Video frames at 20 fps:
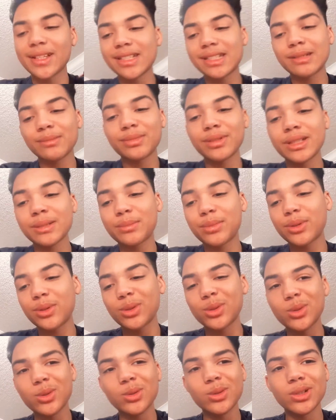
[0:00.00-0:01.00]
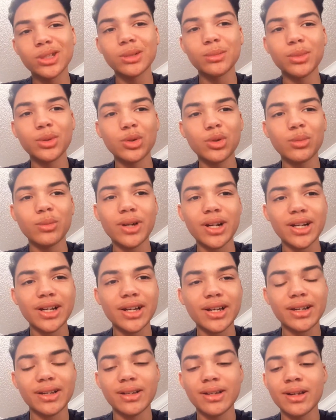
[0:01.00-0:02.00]
some simple little simple little mod
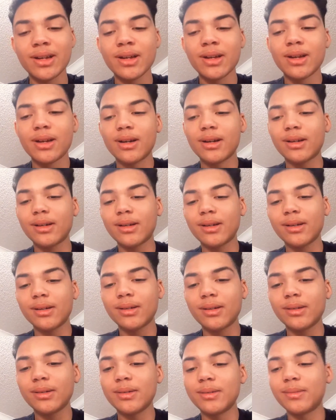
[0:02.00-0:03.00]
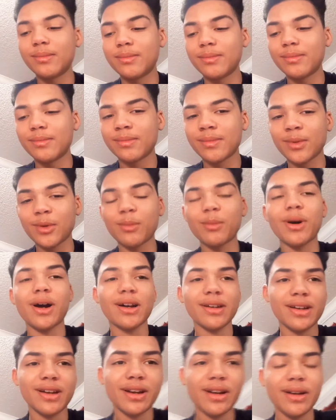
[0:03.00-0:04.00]
guide uh
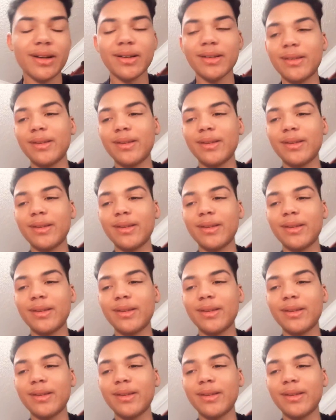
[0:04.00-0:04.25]
mod guide